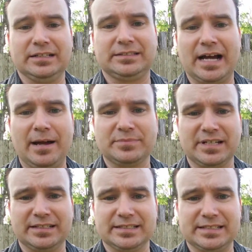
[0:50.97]
time's
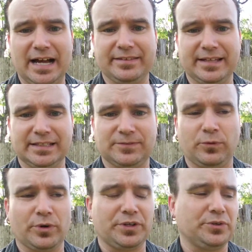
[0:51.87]
going to decide things
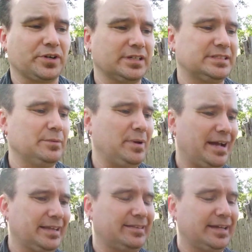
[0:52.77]
for you. You're going to sit
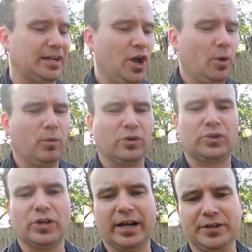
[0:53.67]
back and think, well,
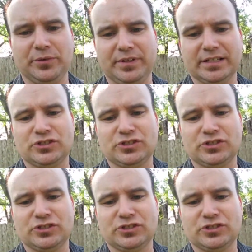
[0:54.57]
could I do this?